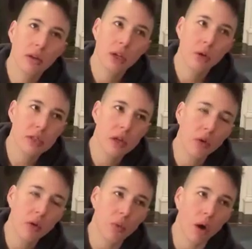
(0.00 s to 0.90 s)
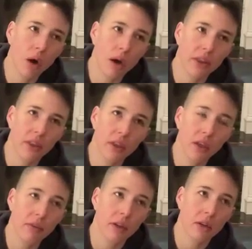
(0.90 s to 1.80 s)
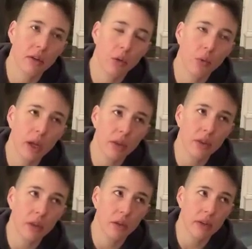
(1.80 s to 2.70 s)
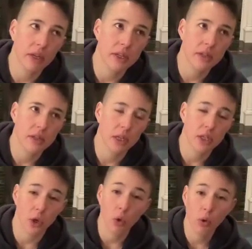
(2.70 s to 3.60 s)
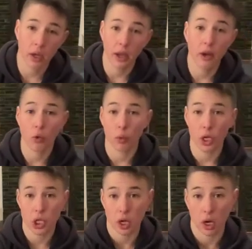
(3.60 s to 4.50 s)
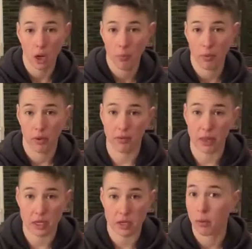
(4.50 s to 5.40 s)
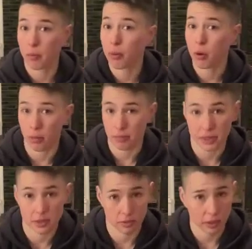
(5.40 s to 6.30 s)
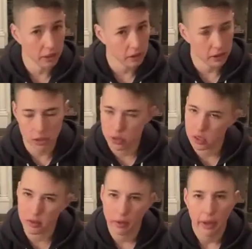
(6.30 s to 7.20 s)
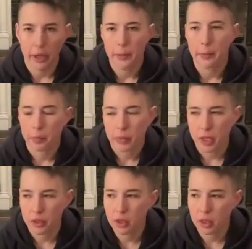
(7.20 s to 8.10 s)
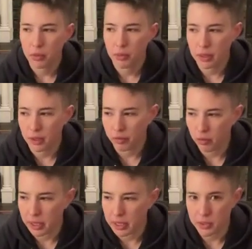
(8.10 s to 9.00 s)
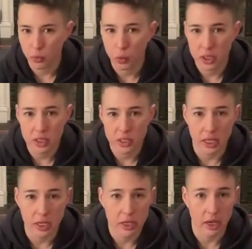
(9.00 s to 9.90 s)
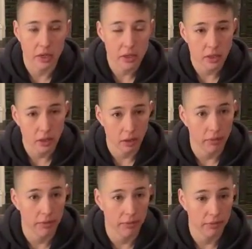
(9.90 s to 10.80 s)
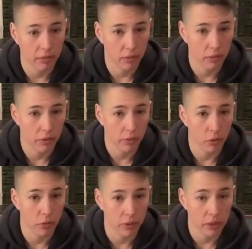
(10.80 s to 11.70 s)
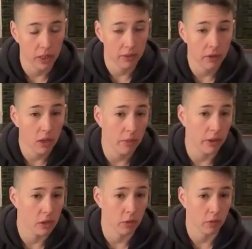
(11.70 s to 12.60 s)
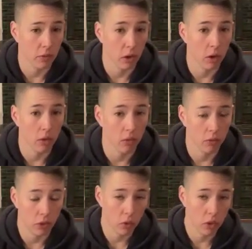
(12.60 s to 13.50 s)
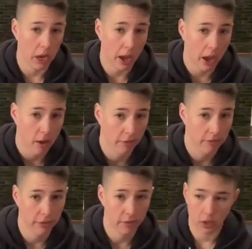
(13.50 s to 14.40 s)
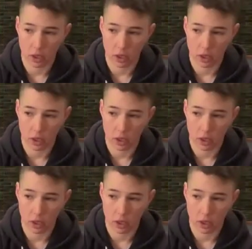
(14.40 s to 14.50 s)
it's not wrong. The way I think of it is it's okay to reach up if that's on purpose, right? Like I think the big thing for me is what is the intent of the movement? Even in the bent over row, you can have